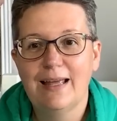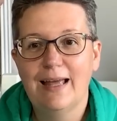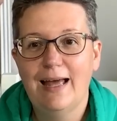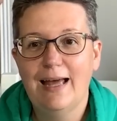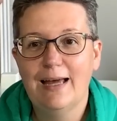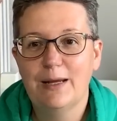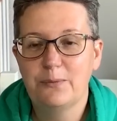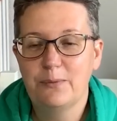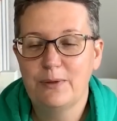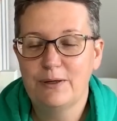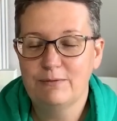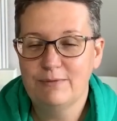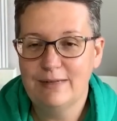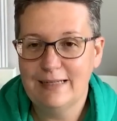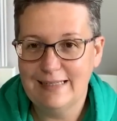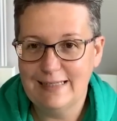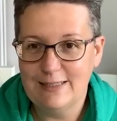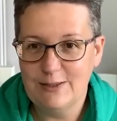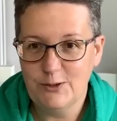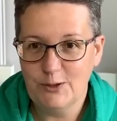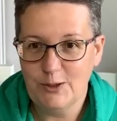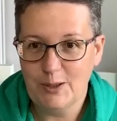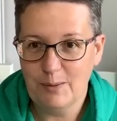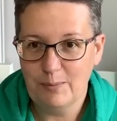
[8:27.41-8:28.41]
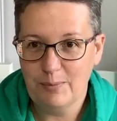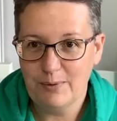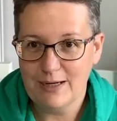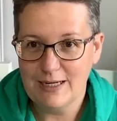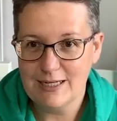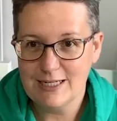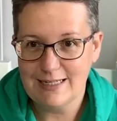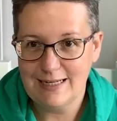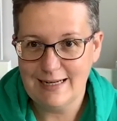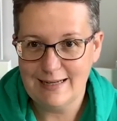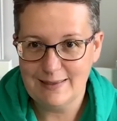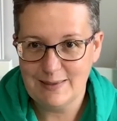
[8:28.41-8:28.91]
and we really do
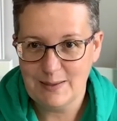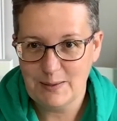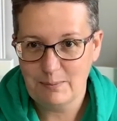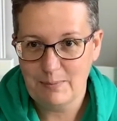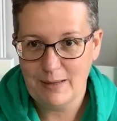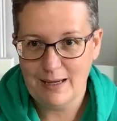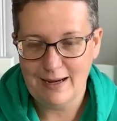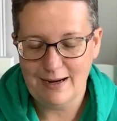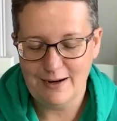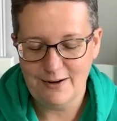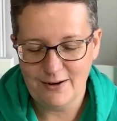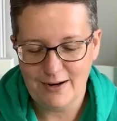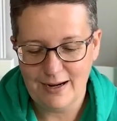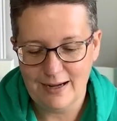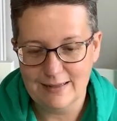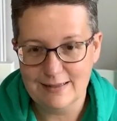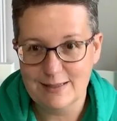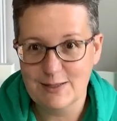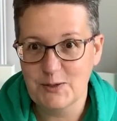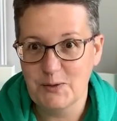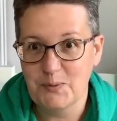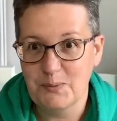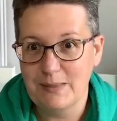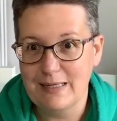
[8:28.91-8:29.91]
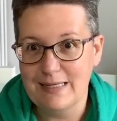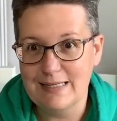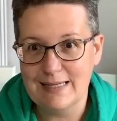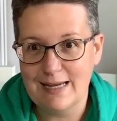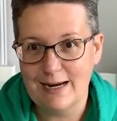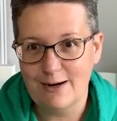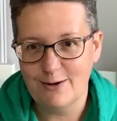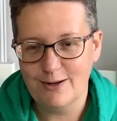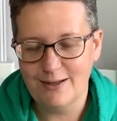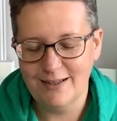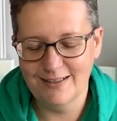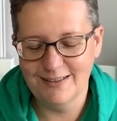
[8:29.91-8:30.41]
appreciate them here at Sumi's
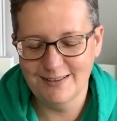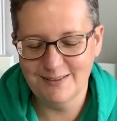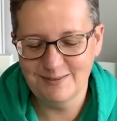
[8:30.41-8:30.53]
Era.